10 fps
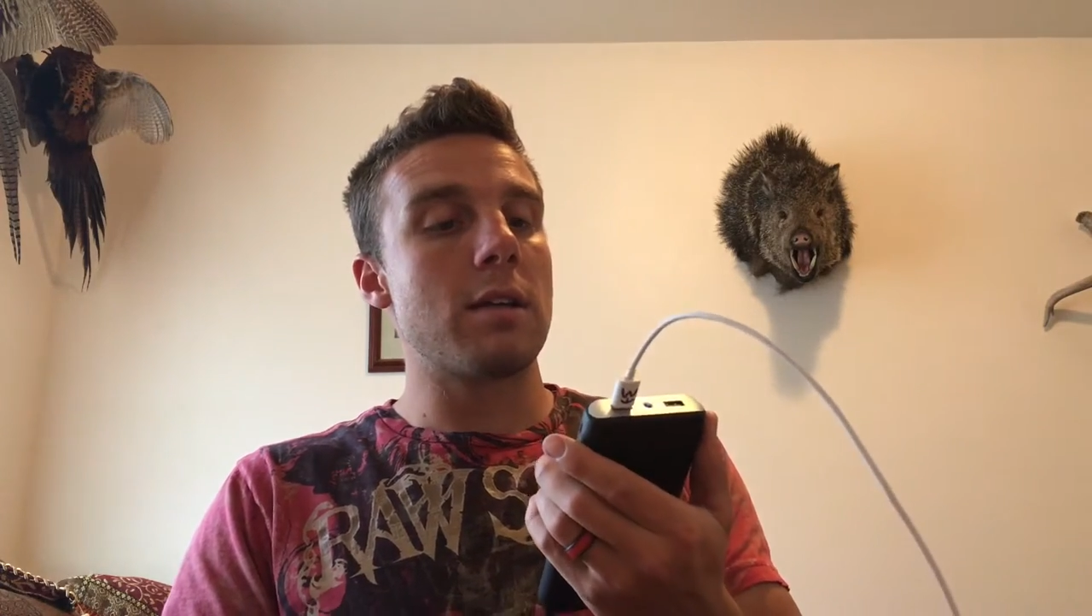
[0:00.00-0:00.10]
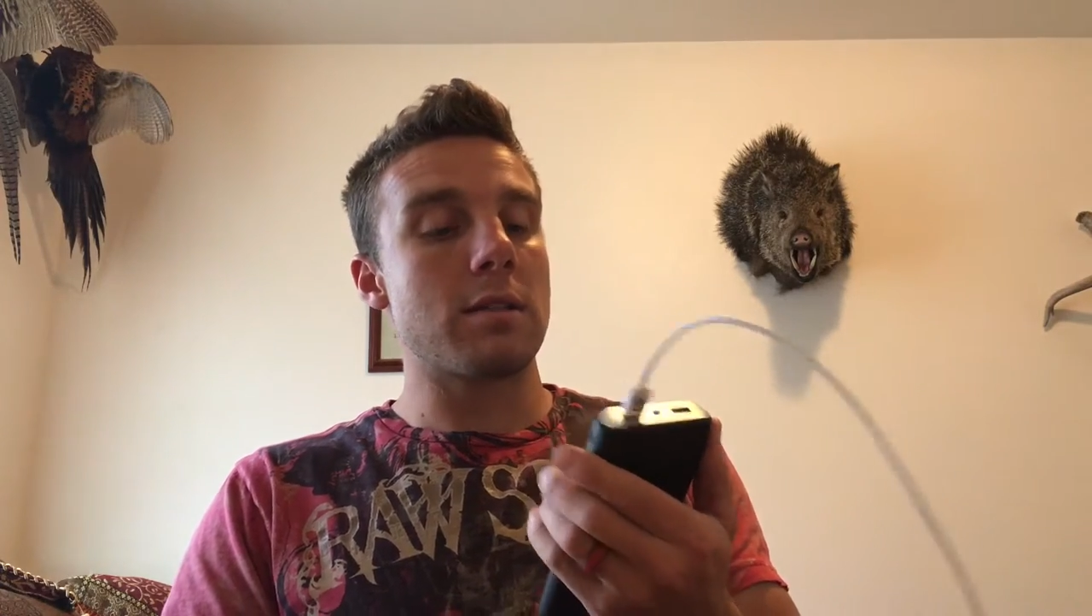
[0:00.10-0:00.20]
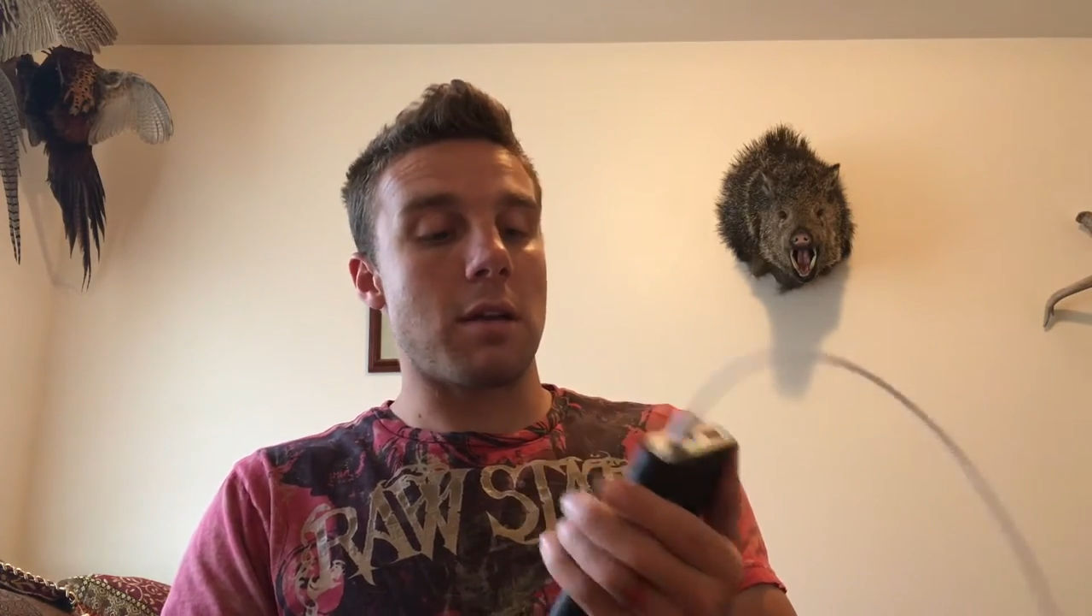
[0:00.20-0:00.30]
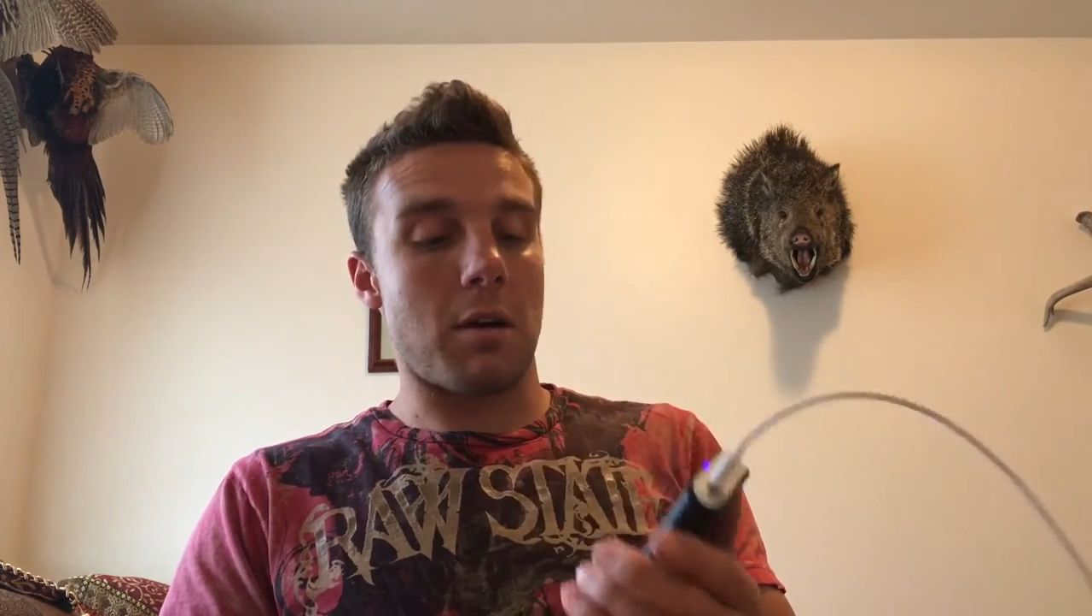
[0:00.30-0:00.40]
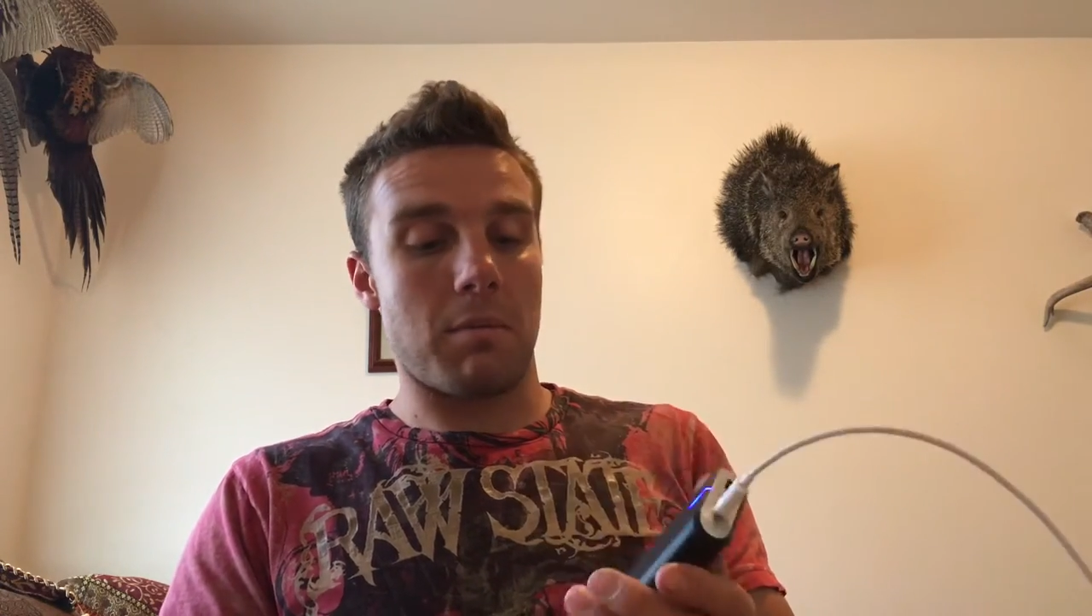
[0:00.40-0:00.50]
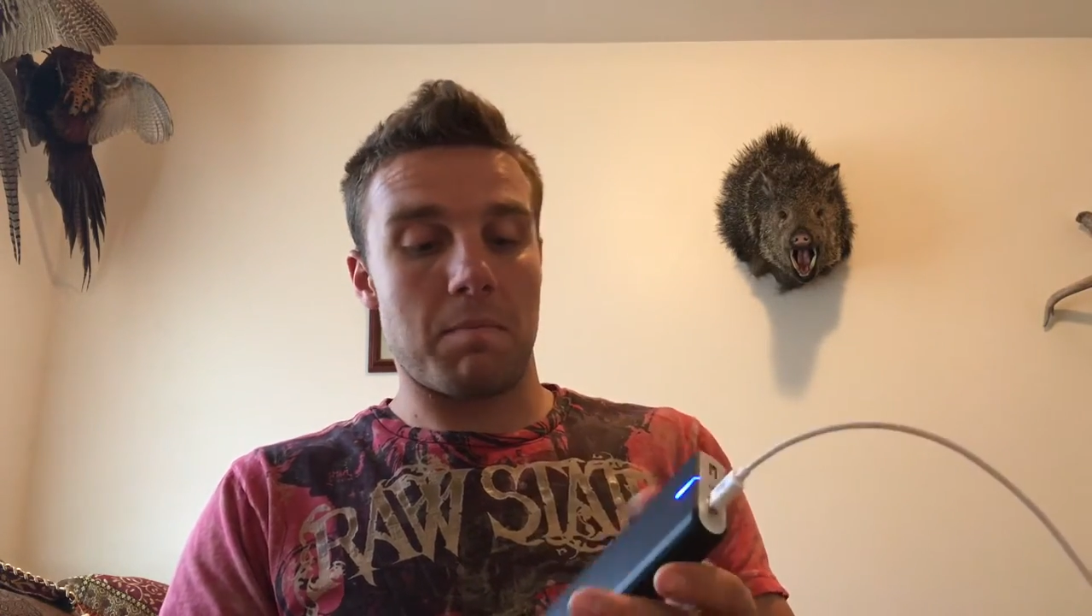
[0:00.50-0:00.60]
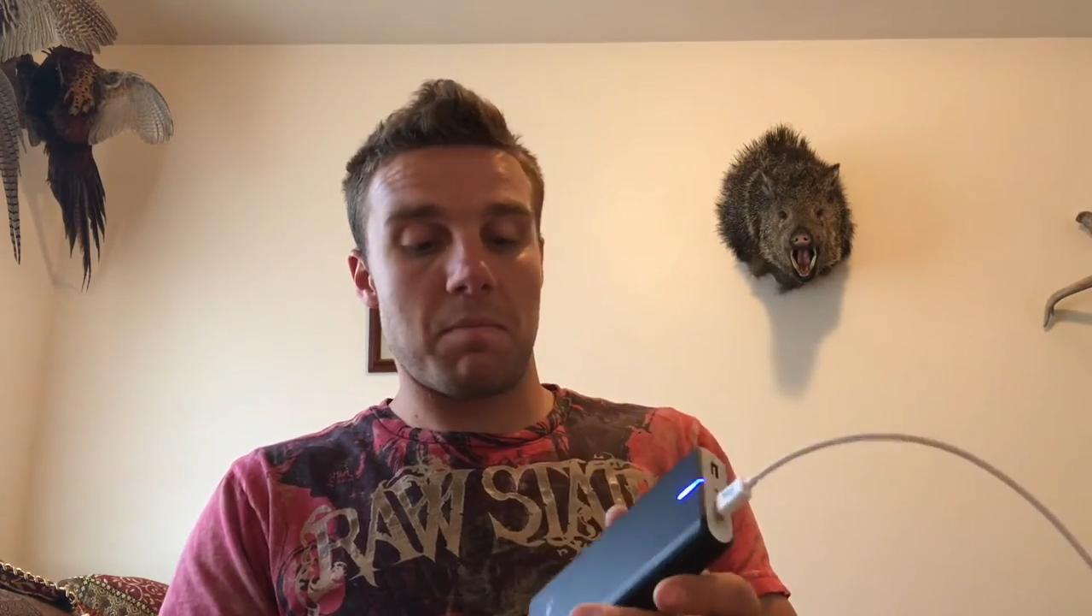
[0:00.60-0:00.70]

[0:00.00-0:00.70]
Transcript: So,